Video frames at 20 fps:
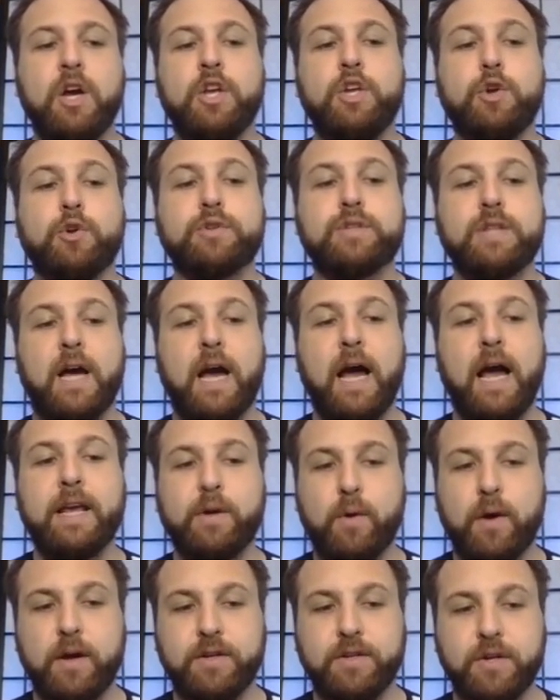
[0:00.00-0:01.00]
your
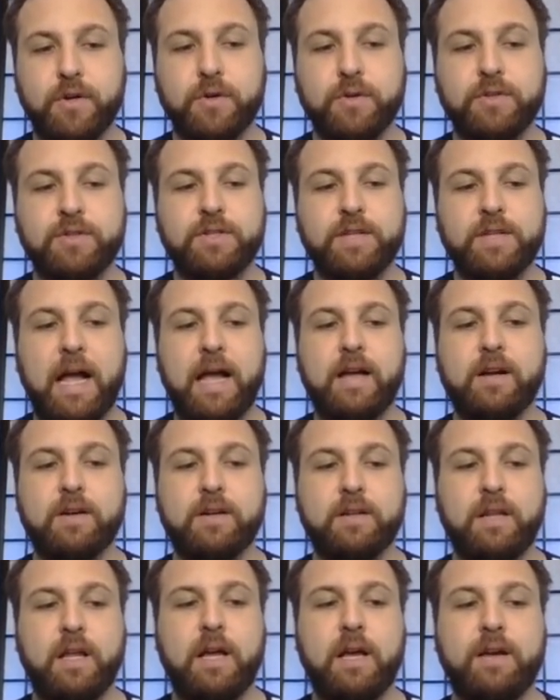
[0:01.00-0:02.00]
Taekwondo style
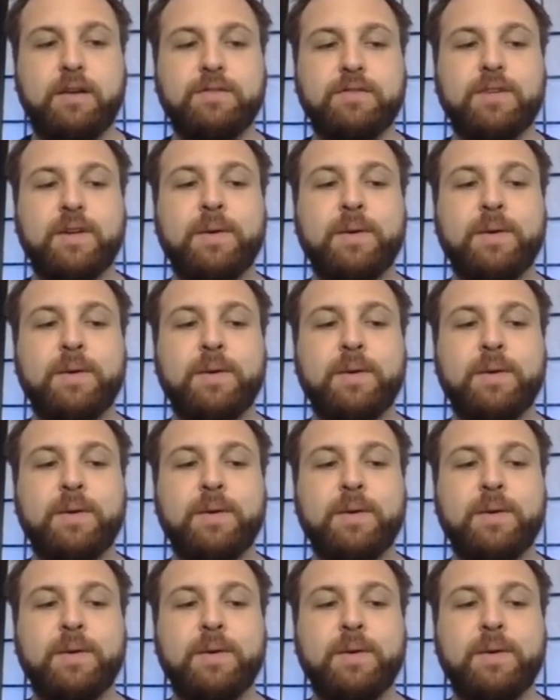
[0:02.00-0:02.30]
gloves.